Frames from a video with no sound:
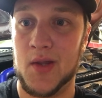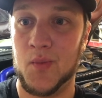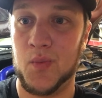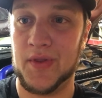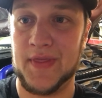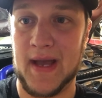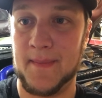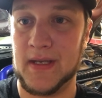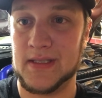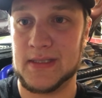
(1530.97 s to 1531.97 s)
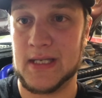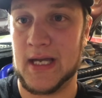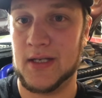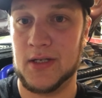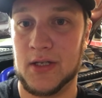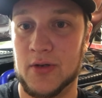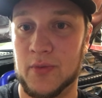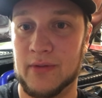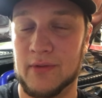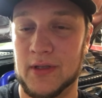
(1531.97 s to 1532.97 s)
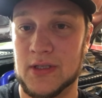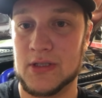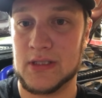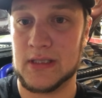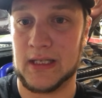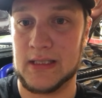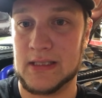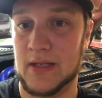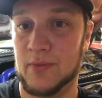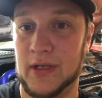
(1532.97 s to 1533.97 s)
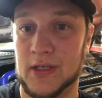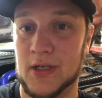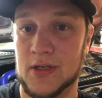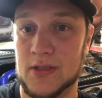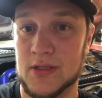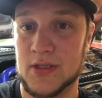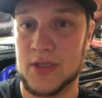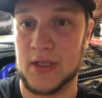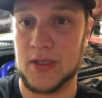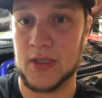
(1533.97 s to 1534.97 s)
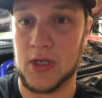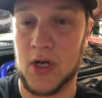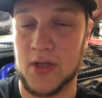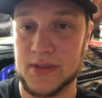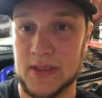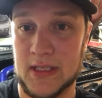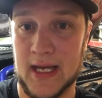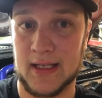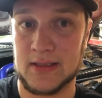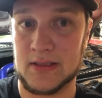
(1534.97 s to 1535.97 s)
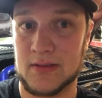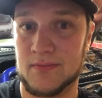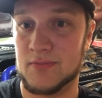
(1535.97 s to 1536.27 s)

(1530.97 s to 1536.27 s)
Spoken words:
with that being said, you know, we really just, like I said, we encourage the calls, the texts,